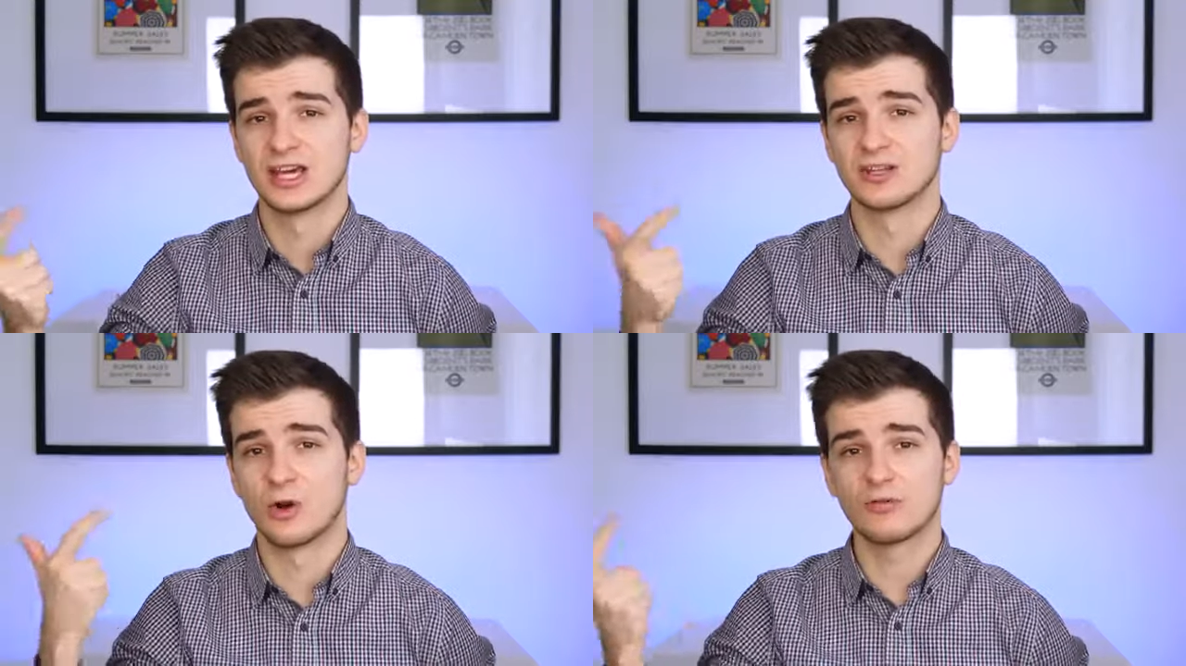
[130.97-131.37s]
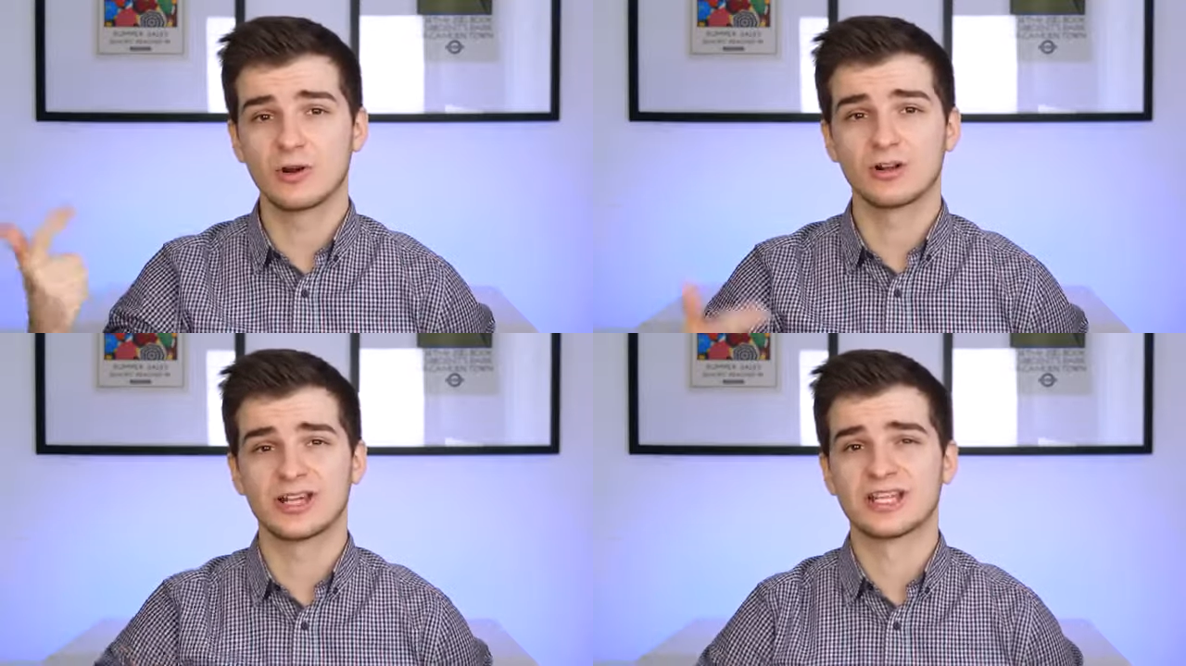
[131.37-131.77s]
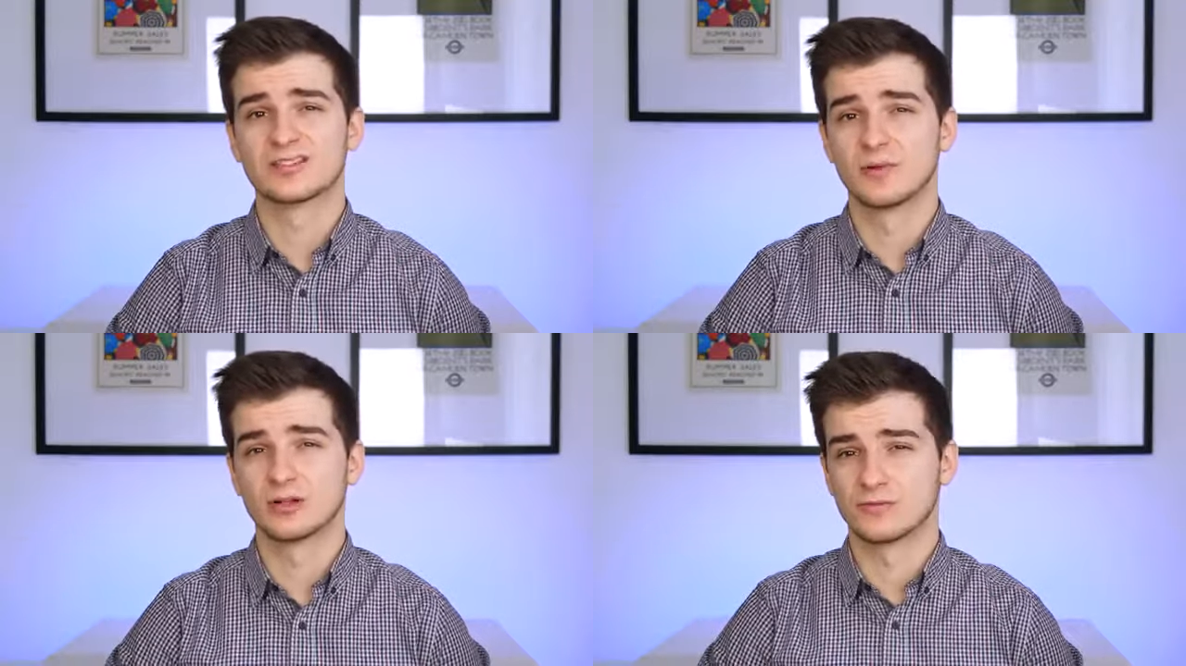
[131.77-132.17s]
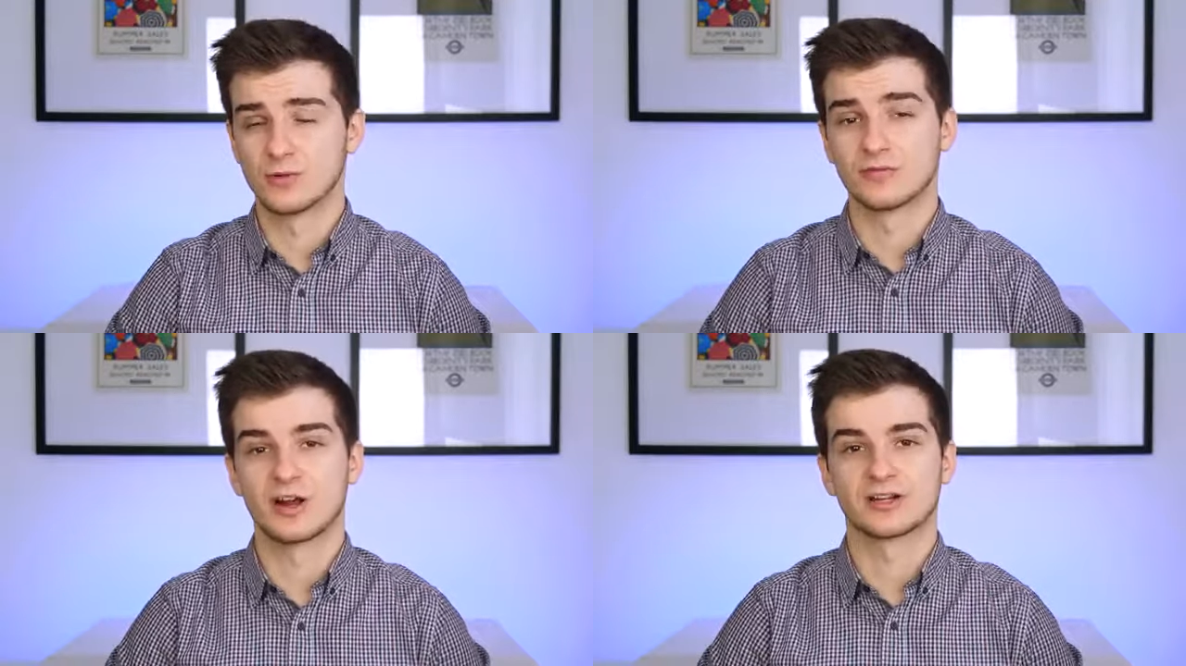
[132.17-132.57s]
and overall a smaller
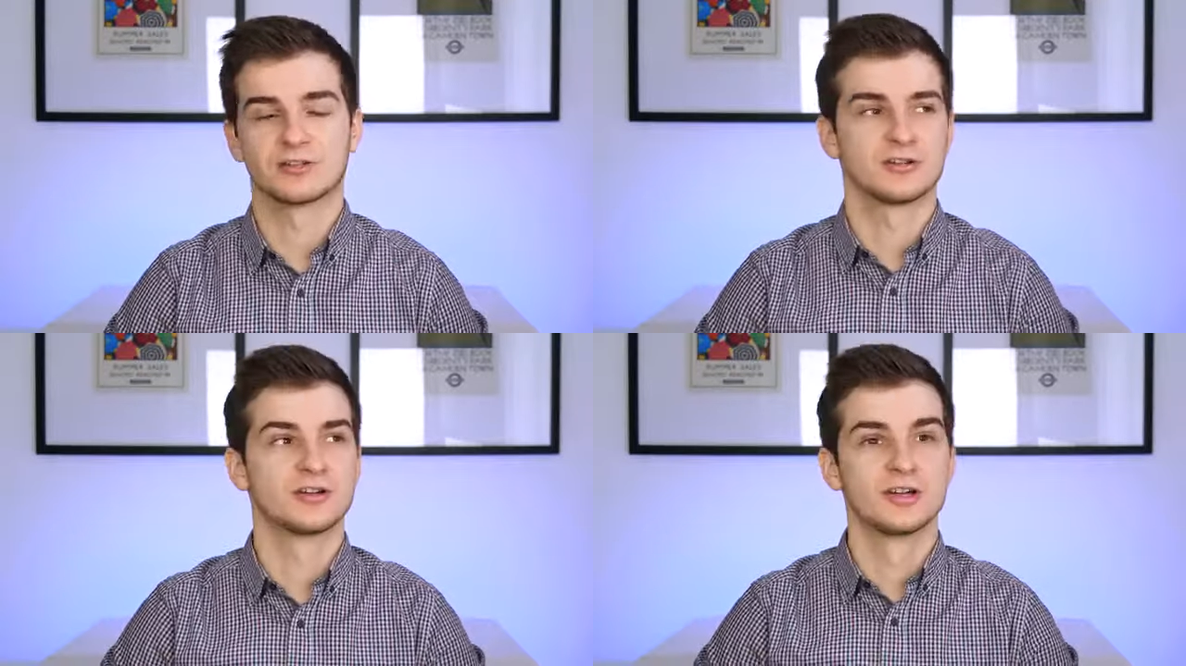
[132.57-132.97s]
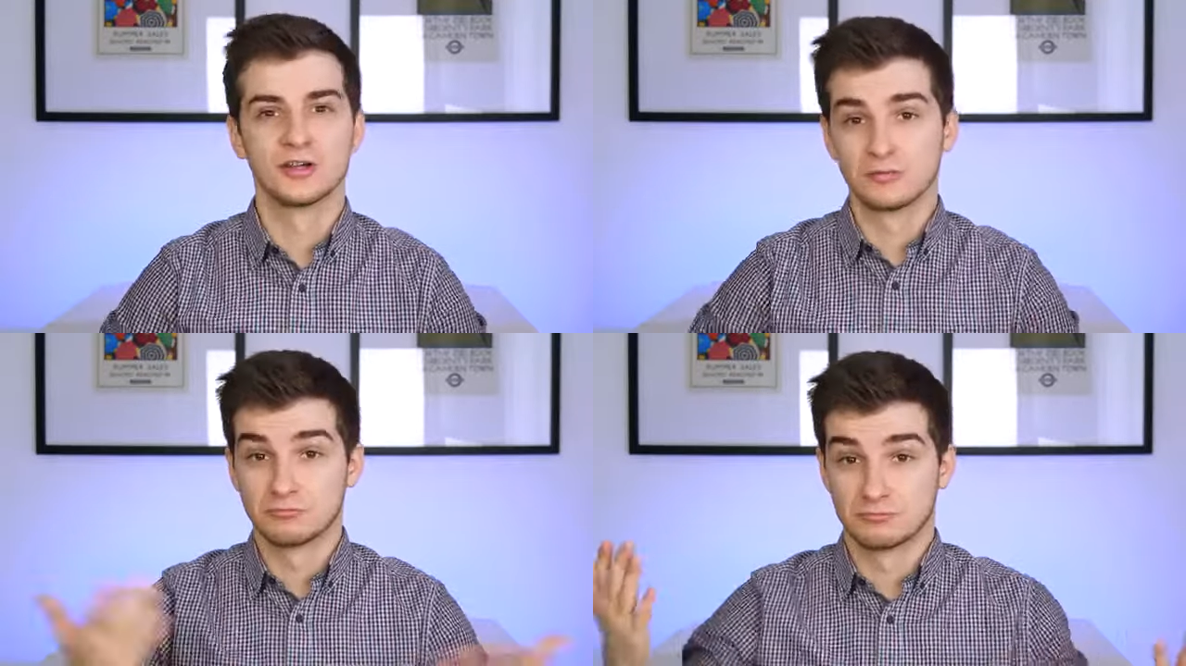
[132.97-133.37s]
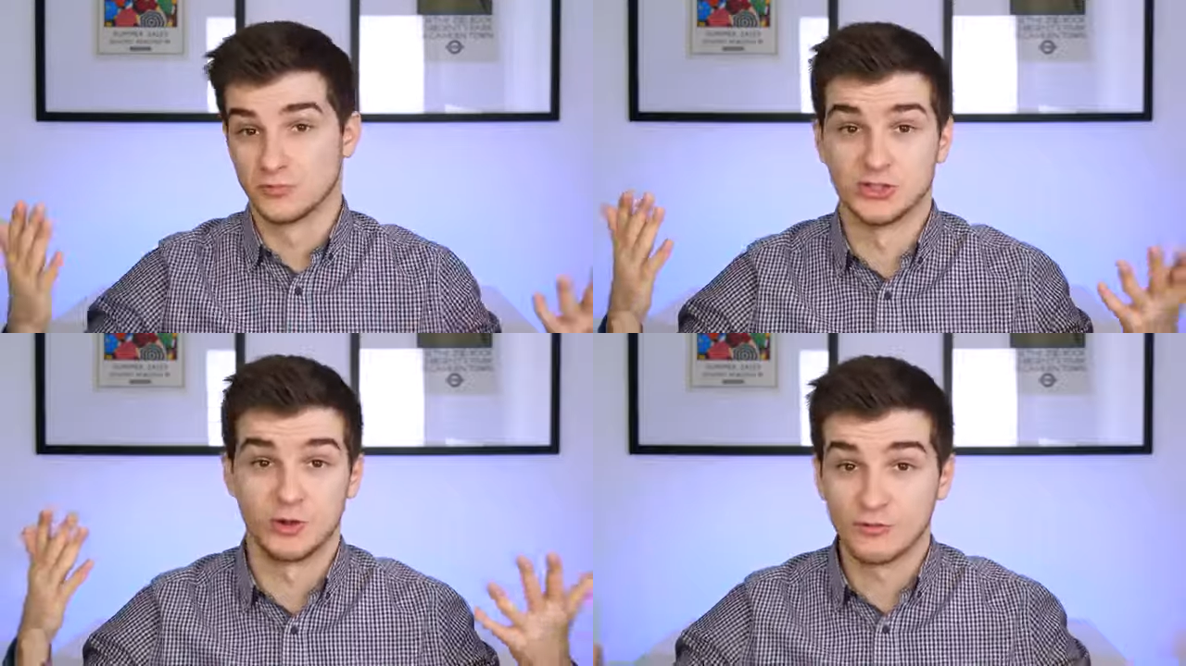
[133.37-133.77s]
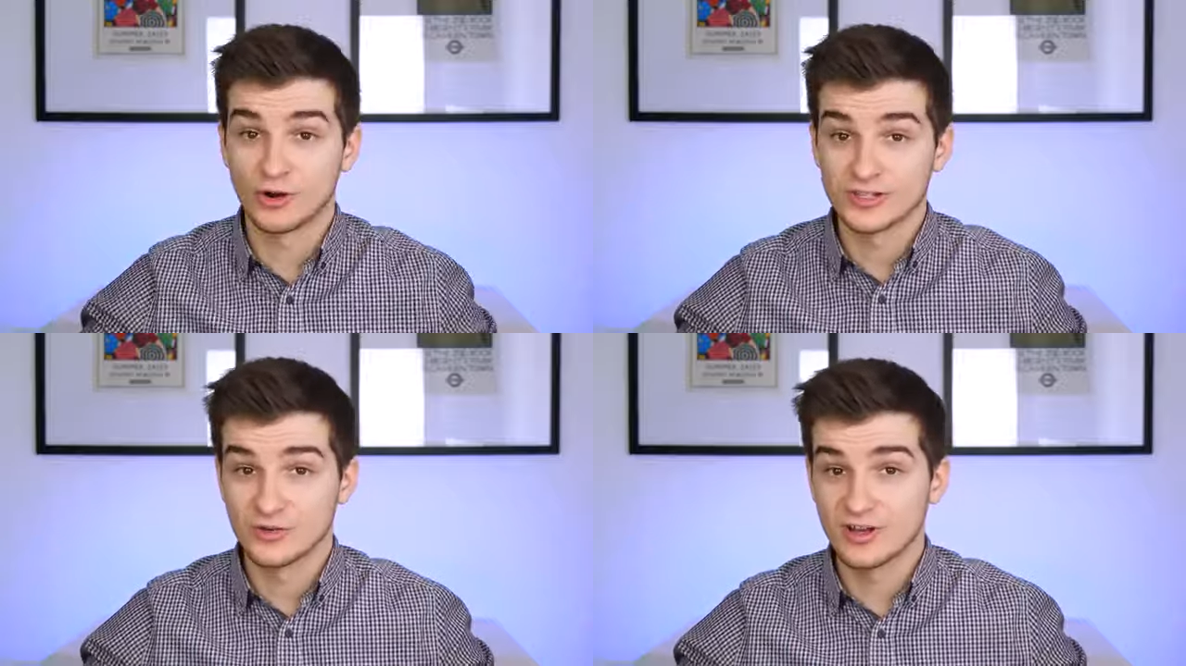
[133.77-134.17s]
form factor. So
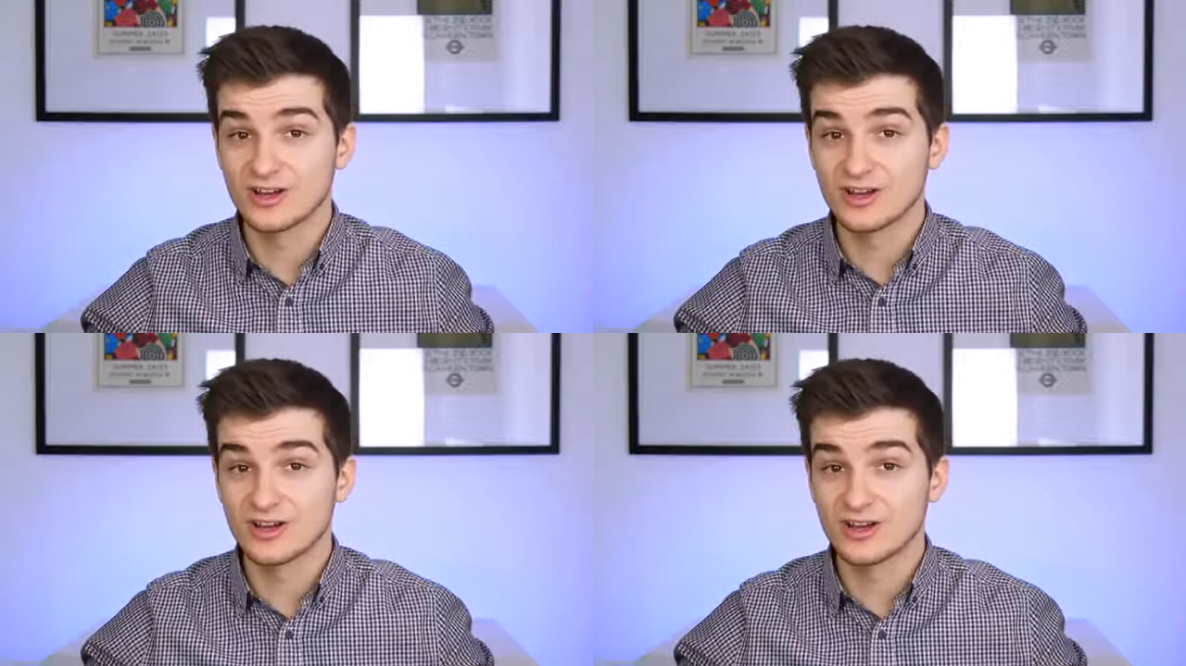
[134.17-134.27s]
far, so